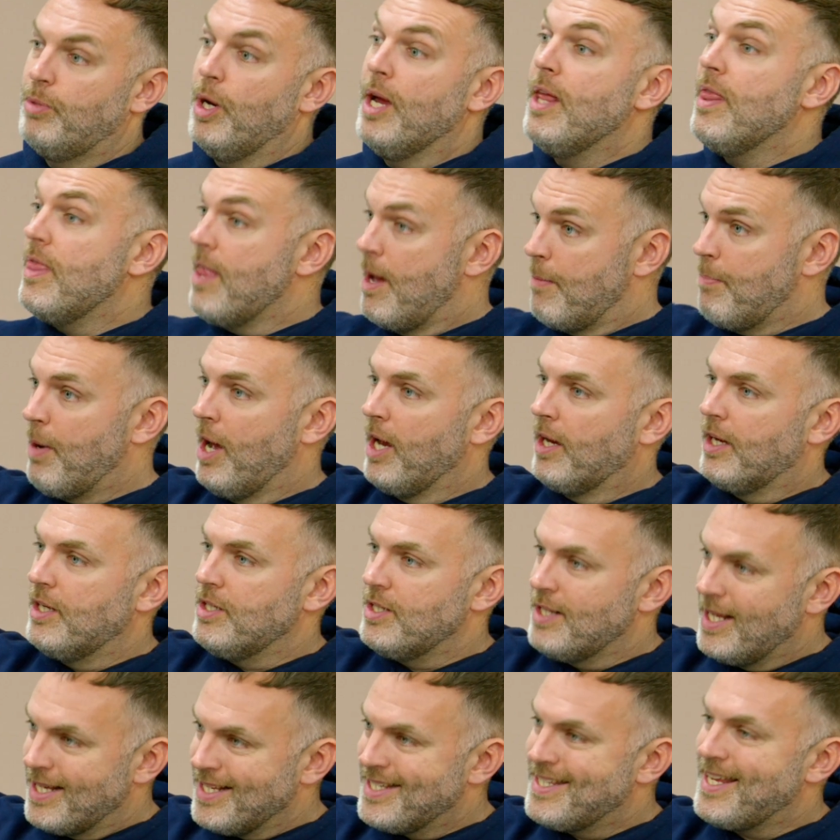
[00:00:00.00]
but in that package,
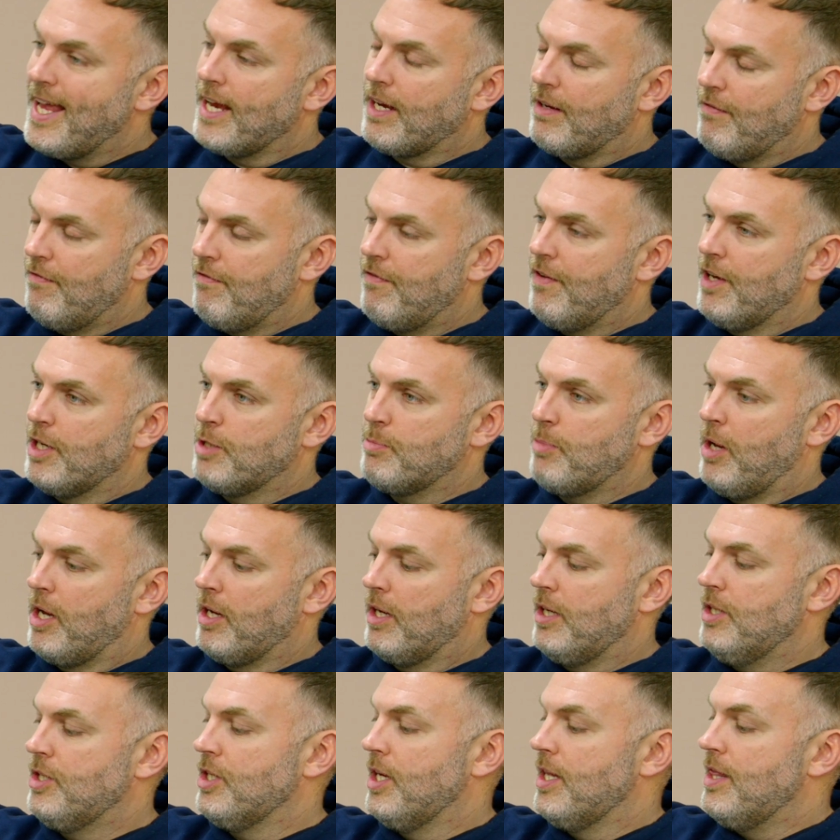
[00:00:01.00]
in that second fix
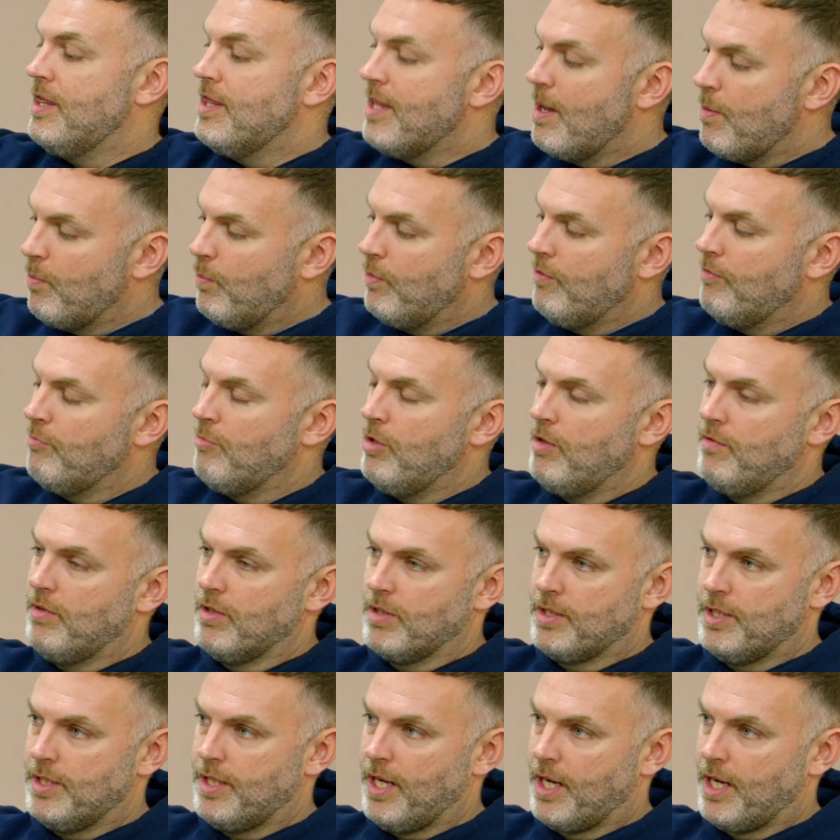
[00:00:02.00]
package, and then we've moved on to